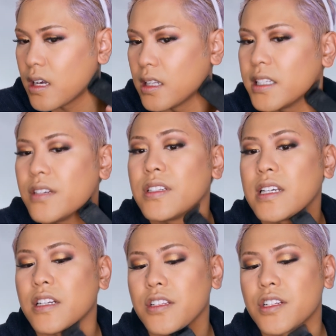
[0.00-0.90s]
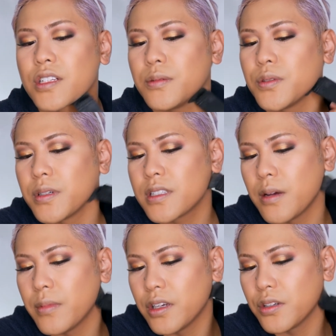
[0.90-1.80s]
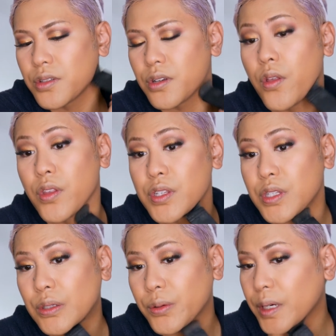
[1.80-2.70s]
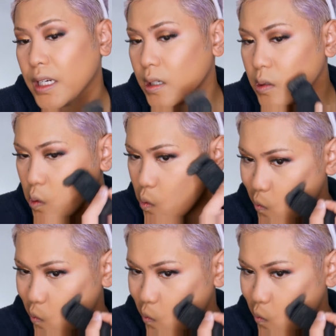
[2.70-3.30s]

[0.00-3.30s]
I'll leave it down in the description box down below and also on the screen.